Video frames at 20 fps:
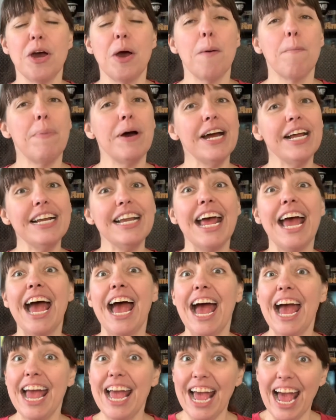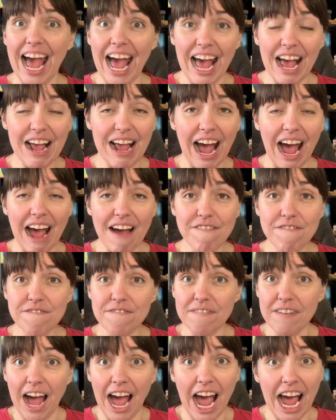but
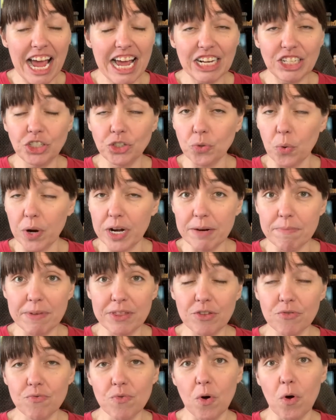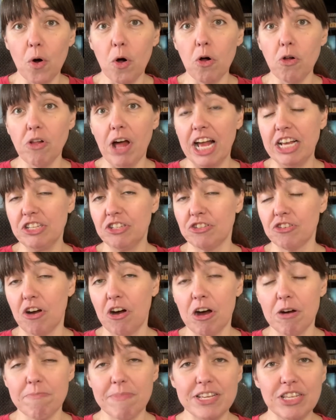I enjoyed him in the role. I
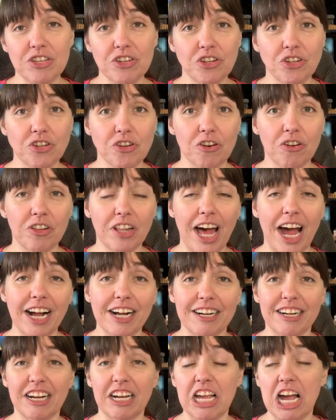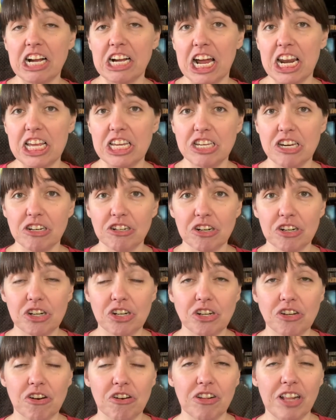saw him as a Sherlock, a kind of younger
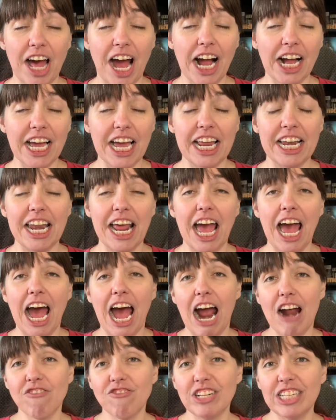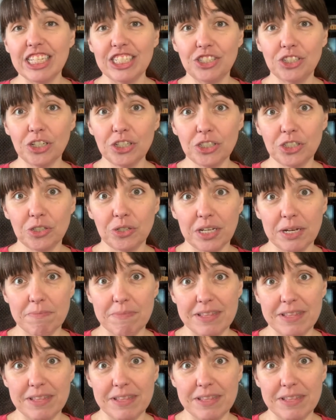Sherlock, and I really took to him